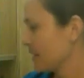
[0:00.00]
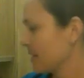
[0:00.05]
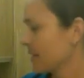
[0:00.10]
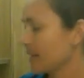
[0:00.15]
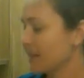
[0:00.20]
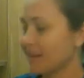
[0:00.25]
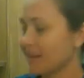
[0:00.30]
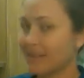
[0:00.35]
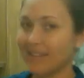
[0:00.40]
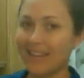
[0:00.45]

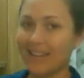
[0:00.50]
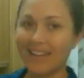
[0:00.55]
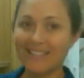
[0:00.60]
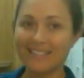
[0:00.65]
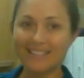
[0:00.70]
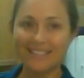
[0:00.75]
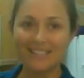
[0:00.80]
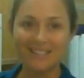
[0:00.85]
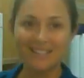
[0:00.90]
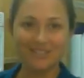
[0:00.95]
The next
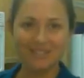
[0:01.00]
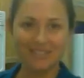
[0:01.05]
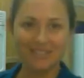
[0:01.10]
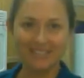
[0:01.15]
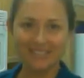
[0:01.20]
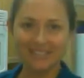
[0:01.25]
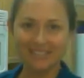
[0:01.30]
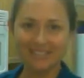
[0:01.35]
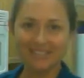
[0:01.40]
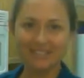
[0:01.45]

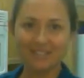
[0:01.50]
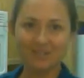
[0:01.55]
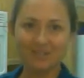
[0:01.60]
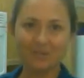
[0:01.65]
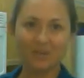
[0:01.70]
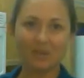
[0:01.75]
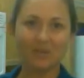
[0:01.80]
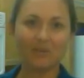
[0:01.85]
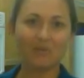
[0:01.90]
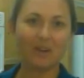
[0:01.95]
ingredient is one
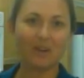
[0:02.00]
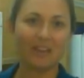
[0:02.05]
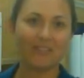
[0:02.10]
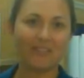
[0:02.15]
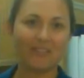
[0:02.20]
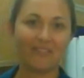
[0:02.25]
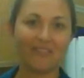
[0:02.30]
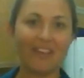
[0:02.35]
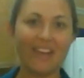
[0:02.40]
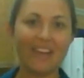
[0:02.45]
of my
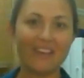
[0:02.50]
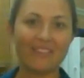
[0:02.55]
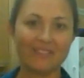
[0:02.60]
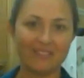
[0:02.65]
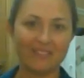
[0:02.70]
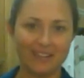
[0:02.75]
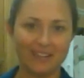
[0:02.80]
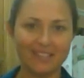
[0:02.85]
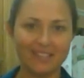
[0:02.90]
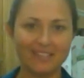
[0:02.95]

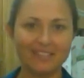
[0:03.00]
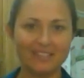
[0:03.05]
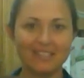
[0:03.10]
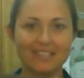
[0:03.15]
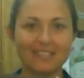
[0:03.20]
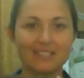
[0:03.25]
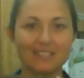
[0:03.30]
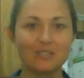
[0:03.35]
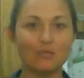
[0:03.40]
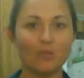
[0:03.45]
favorites.
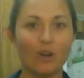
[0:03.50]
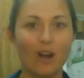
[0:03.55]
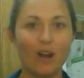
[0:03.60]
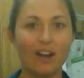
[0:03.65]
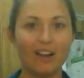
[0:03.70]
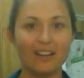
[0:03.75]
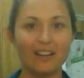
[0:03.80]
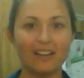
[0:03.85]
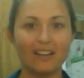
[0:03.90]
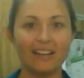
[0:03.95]
It's raw
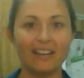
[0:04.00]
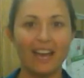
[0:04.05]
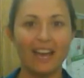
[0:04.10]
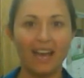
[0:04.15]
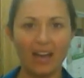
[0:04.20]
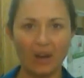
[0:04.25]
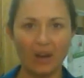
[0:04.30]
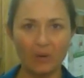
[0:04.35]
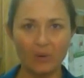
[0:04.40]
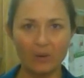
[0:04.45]

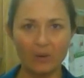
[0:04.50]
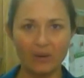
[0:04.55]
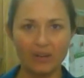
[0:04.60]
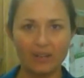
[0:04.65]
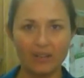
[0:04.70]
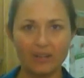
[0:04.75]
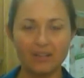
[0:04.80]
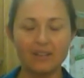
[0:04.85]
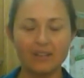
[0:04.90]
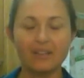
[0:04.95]
cacao.
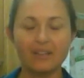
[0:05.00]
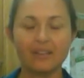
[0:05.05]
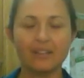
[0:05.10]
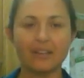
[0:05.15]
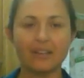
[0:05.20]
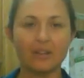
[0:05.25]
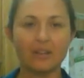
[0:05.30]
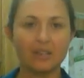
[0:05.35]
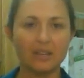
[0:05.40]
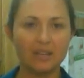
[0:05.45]
Now
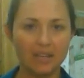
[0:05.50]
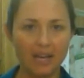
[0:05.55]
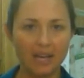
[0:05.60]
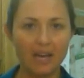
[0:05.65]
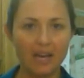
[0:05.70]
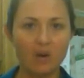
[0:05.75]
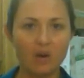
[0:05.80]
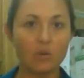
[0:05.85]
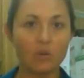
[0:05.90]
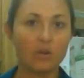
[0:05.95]

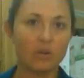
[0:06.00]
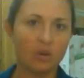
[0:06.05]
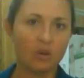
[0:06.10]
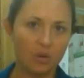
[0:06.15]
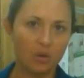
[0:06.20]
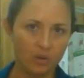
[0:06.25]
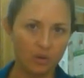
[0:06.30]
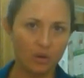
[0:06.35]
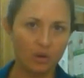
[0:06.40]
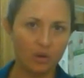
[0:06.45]
cacao or
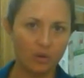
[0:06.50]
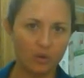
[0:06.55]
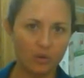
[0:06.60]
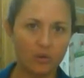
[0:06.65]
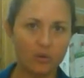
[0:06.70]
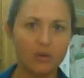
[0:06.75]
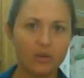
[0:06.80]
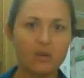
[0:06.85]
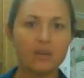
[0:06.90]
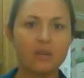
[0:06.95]
cocoa
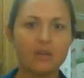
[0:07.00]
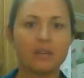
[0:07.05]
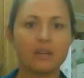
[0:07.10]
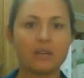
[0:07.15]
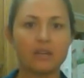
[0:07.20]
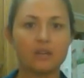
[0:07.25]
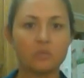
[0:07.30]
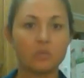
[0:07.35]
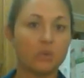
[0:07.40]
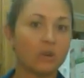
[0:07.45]

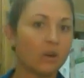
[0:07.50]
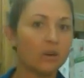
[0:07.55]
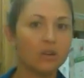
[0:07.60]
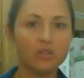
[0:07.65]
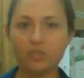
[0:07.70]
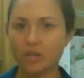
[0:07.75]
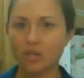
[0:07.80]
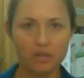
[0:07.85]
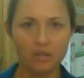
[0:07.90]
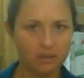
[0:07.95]
is what all
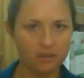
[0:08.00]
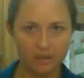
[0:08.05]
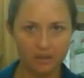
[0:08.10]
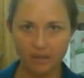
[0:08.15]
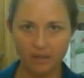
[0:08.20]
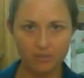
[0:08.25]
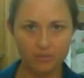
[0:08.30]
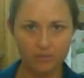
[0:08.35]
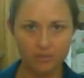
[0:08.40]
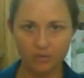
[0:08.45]
chocolate
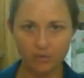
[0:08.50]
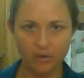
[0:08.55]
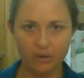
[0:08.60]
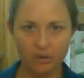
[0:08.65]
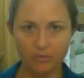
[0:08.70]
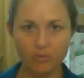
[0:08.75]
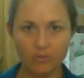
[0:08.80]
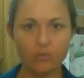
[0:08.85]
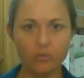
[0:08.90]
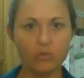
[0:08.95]
comes from.
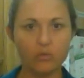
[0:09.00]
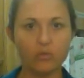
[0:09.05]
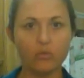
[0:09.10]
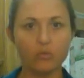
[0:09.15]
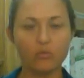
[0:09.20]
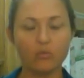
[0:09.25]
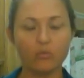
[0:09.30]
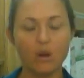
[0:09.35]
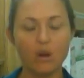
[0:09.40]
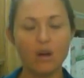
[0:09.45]
The
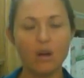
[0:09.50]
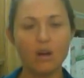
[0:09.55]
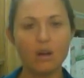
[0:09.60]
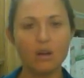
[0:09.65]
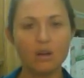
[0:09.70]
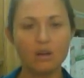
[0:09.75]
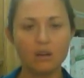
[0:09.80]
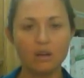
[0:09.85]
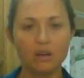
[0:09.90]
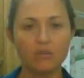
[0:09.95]
raw,
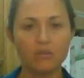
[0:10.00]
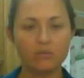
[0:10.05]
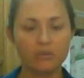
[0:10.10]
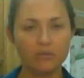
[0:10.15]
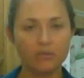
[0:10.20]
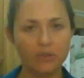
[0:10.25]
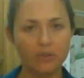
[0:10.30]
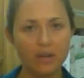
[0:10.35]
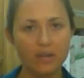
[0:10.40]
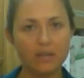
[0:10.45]

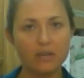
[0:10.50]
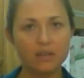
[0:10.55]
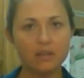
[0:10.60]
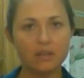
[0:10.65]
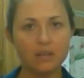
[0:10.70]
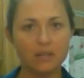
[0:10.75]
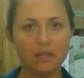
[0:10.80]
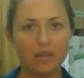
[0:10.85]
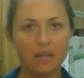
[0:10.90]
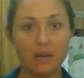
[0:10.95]
unrefined
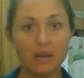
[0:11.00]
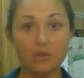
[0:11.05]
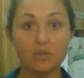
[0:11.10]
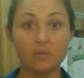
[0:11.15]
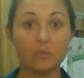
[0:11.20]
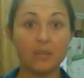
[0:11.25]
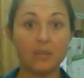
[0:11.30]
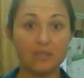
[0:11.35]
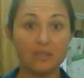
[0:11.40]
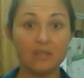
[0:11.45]
cacao is
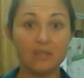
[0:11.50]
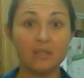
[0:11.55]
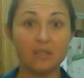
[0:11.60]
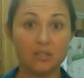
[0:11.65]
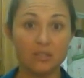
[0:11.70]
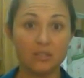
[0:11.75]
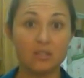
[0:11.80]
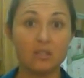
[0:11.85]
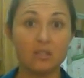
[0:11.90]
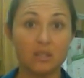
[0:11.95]
basically
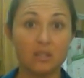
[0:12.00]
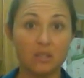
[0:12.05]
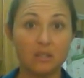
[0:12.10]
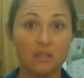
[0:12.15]
just the